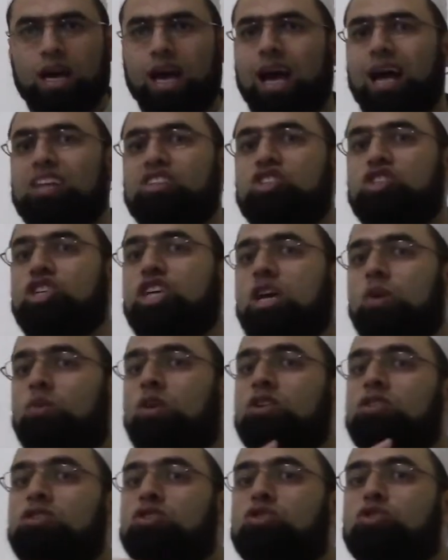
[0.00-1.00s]
and she
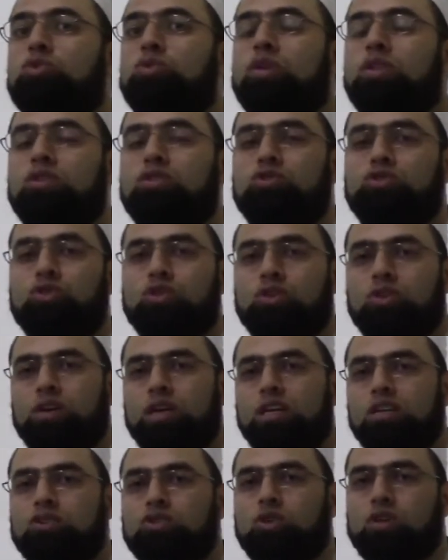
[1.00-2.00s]
wanted to withdraw,
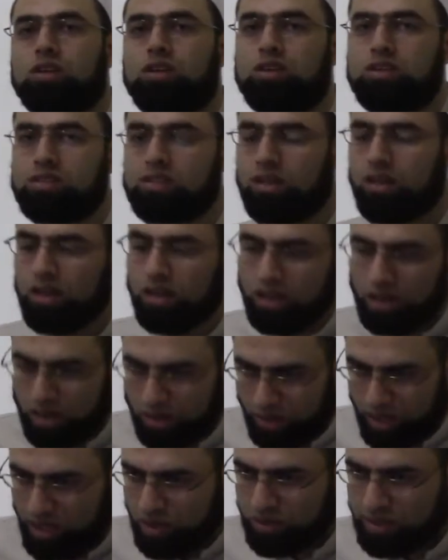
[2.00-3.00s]
he told her, sallallahu
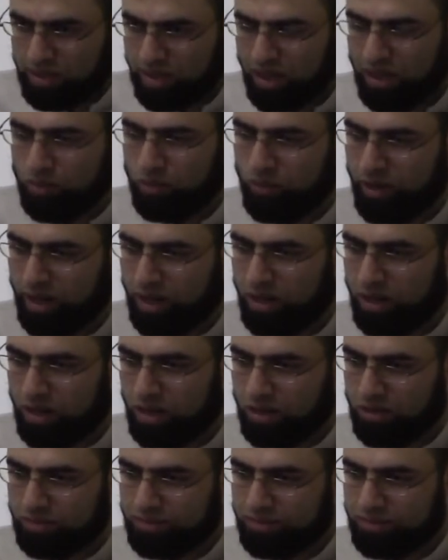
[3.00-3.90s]
alaihi wasallam, well,